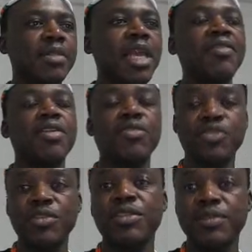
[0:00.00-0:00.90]

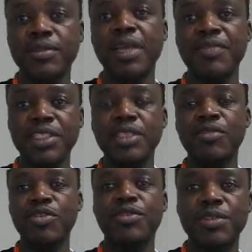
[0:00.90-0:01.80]
diversity
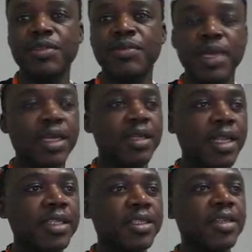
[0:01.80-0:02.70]
of sources
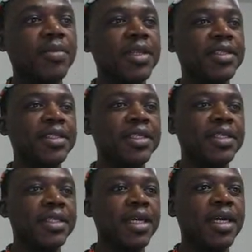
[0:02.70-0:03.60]
lend
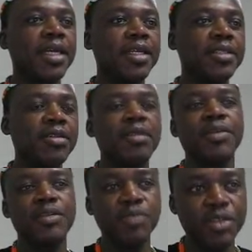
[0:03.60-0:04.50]
credibility. You talked
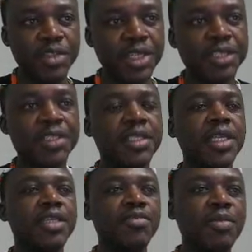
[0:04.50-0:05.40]
about moderates,
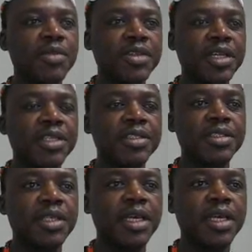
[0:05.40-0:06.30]
the need for
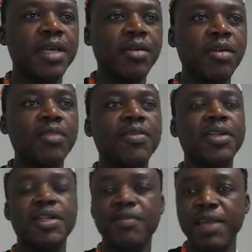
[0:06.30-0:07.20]
moderates,
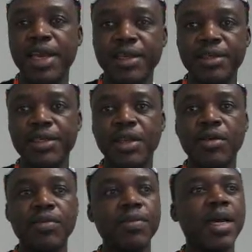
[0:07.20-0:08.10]
Confederate flag,
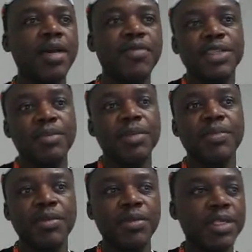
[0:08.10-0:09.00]
for some
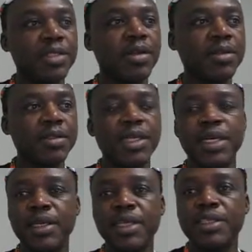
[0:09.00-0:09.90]
people it's not
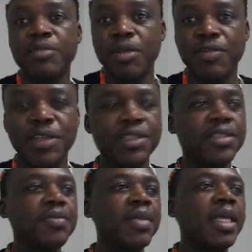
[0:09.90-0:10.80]
a symbol of
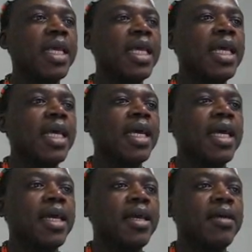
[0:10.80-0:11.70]
racism,
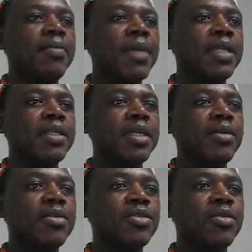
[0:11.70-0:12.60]
and
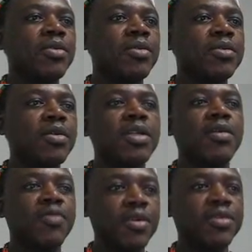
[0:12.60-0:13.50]
also talked,
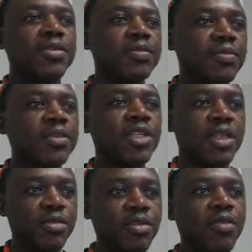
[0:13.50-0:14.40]
of course,
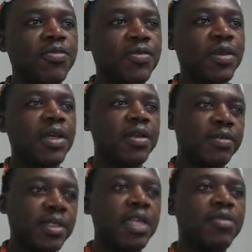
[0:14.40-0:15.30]

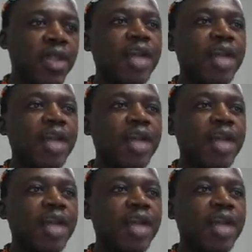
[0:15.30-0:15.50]
credible